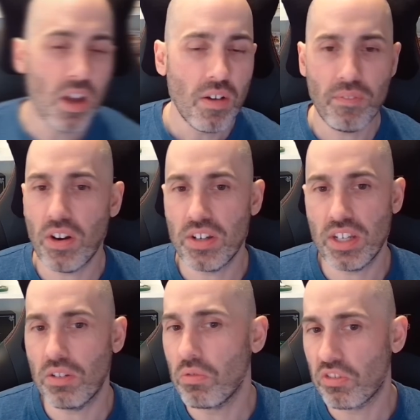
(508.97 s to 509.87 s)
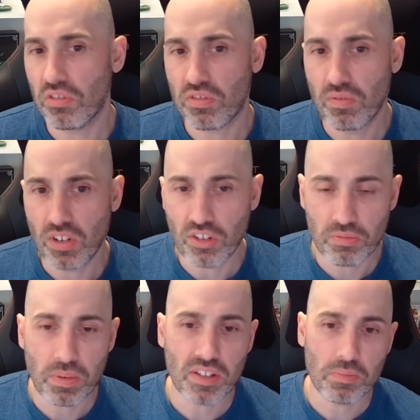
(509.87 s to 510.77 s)
finding all sorts of
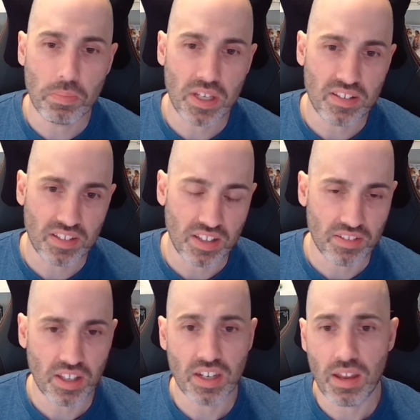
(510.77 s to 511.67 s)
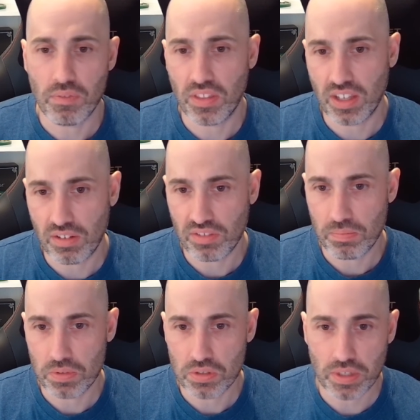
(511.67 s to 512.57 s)
lost bits and pieces and everything else
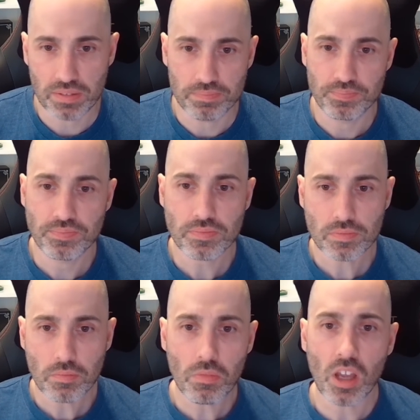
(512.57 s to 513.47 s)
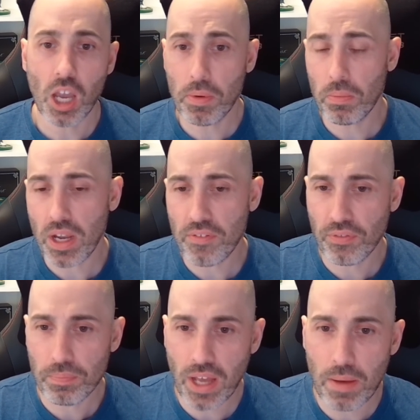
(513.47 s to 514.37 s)
in between. Coming away
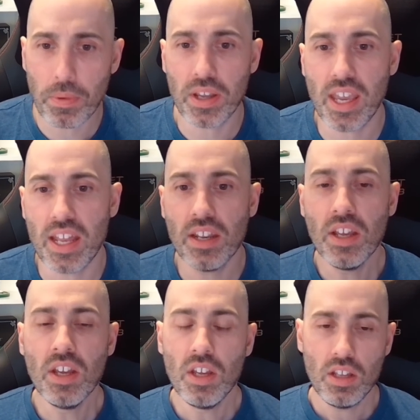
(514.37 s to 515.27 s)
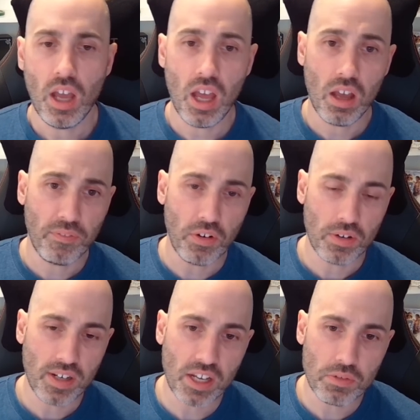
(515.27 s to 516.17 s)
from that, but again, a
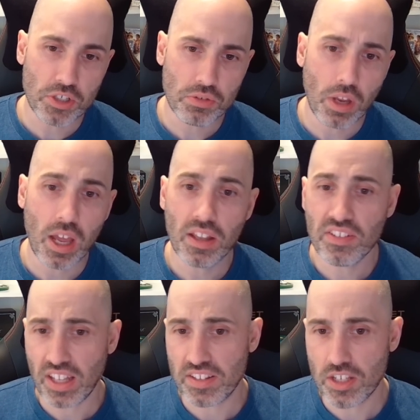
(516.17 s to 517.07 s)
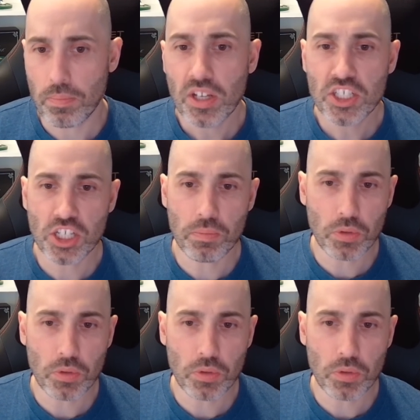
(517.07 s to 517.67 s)
foreign language setup, Shenmue